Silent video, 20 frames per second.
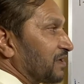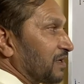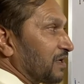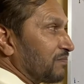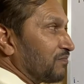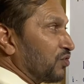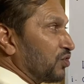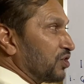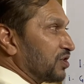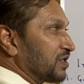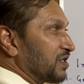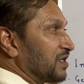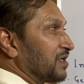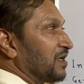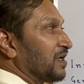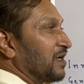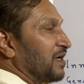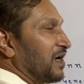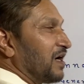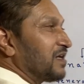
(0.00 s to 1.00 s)
immunity.
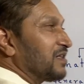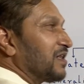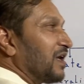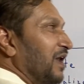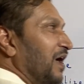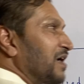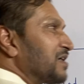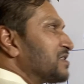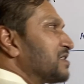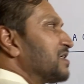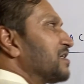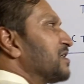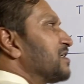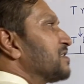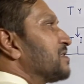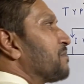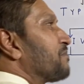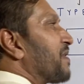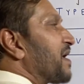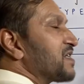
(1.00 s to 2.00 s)
And the last thing is the
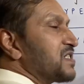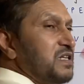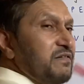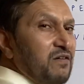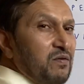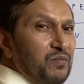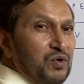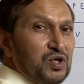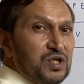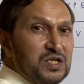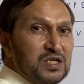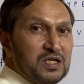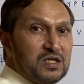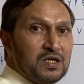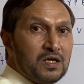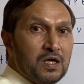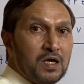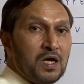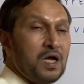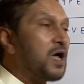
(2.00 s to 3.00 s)
passive immunity.
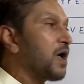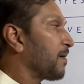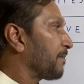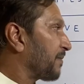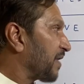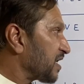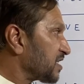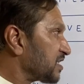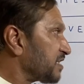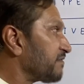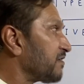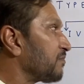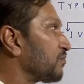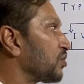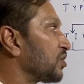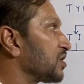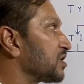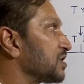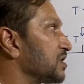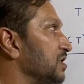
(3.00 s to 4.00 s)
Passive
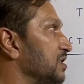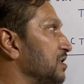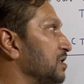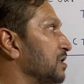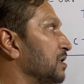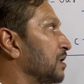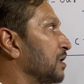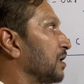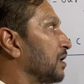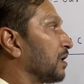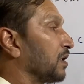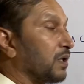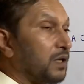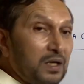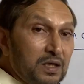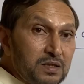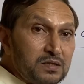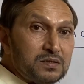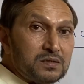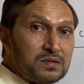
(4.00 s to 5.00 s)
immunity
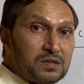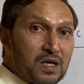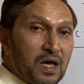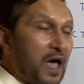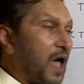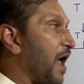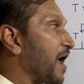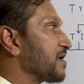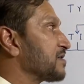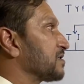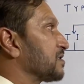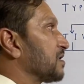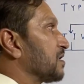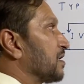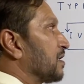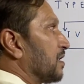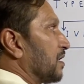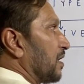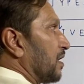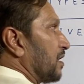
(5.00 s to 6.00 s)
is, as
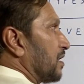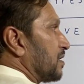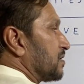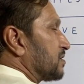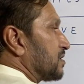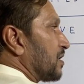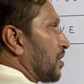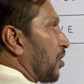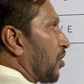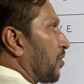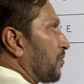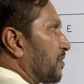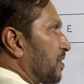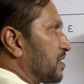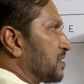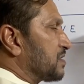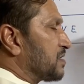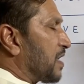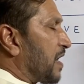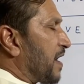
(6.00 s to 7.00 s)

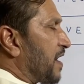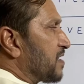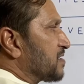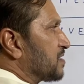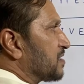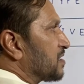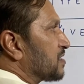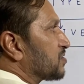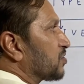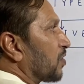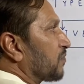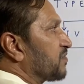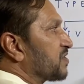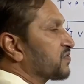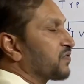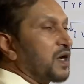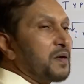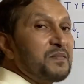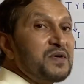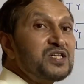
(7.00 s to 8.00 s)
it is obvious
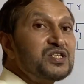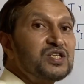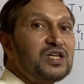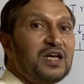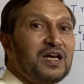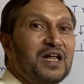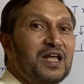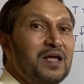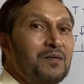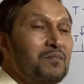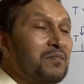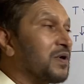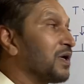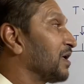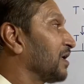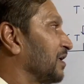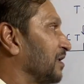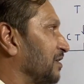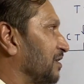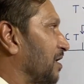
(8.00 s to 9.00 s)
from its name,
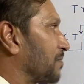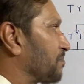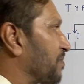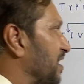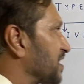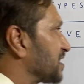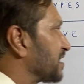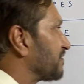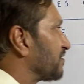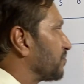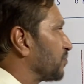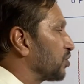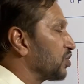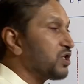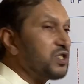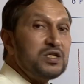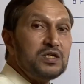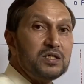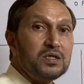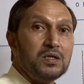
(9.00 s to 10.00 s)
that passive
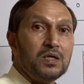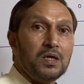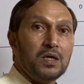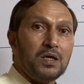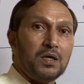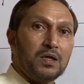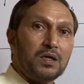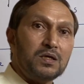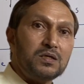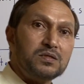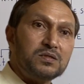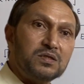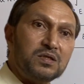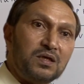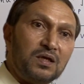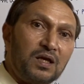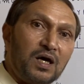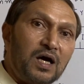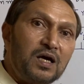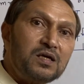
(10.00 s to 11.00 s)
immunity is
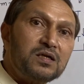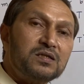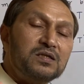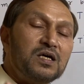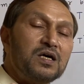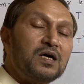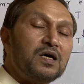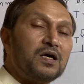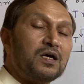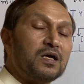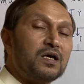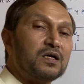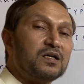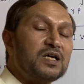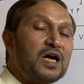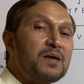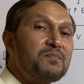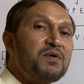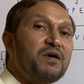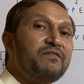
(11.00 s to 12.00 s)
not the
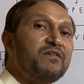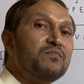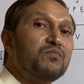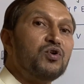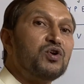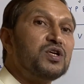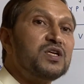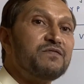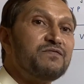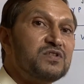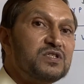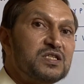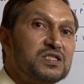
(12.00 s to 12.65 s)
type of immunity which is